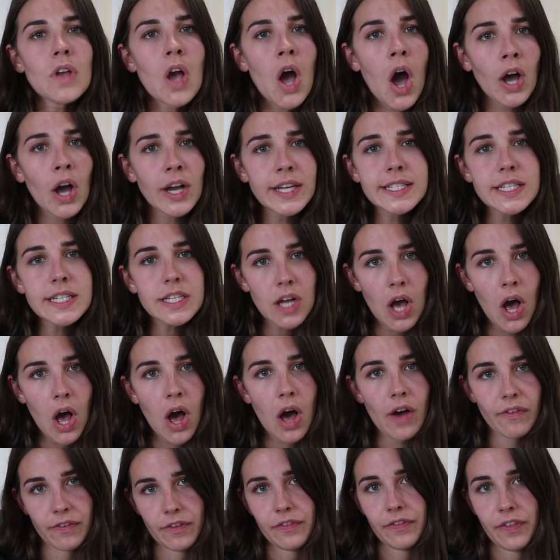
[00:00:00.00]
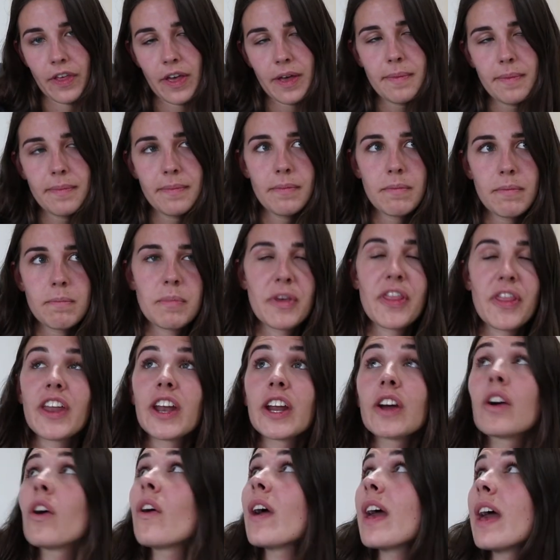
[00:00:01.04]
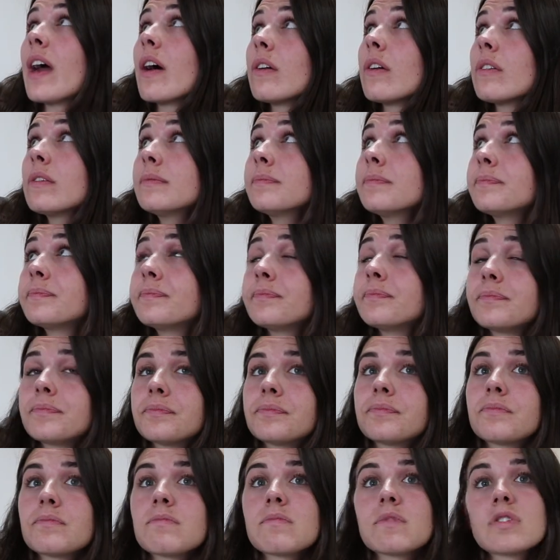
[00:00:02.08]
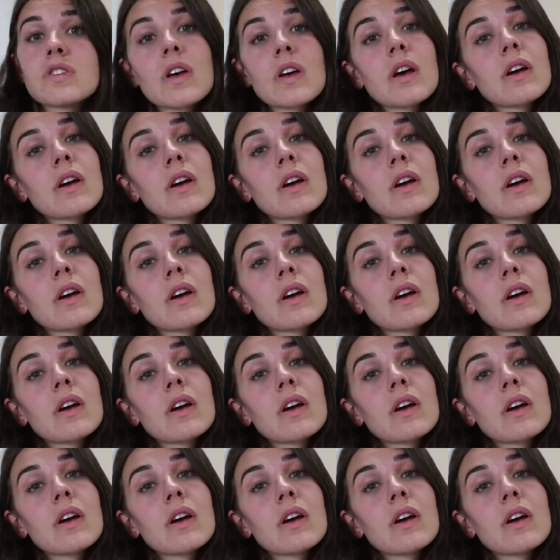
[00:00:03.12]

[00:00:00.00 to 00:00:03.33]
I did half of them, but then I got ill, so.